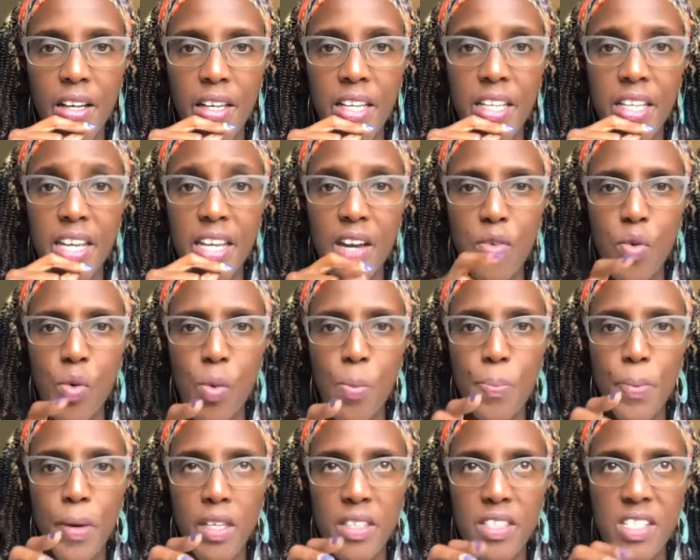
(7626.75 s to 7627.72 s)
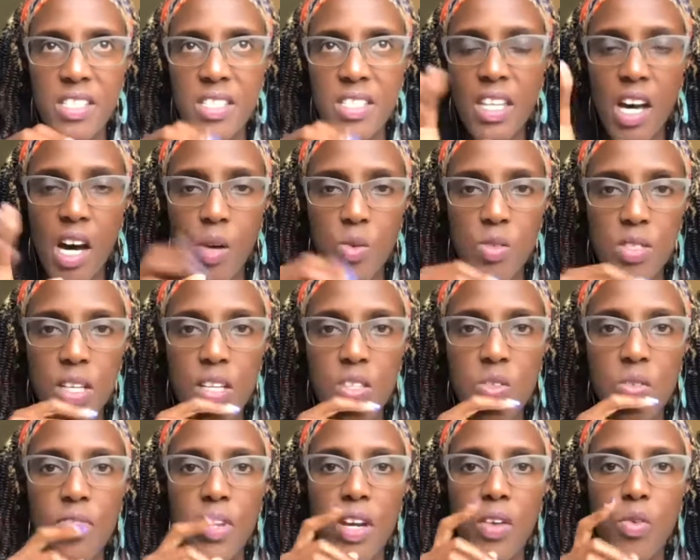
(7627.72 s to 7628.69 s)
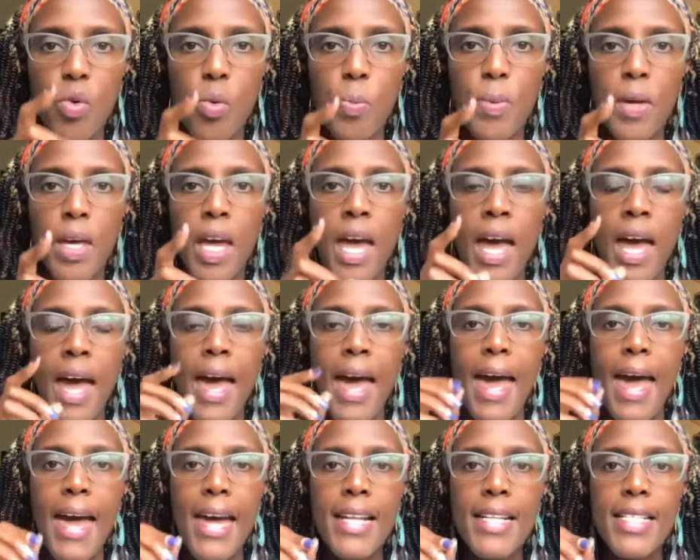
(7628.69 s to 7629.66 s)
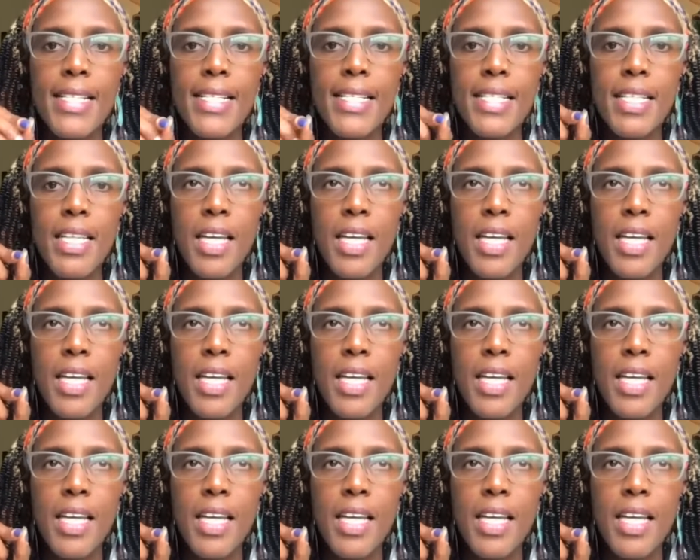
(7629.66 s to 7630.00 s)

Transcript: Nairobi, just in the outskirts of Nairobi. And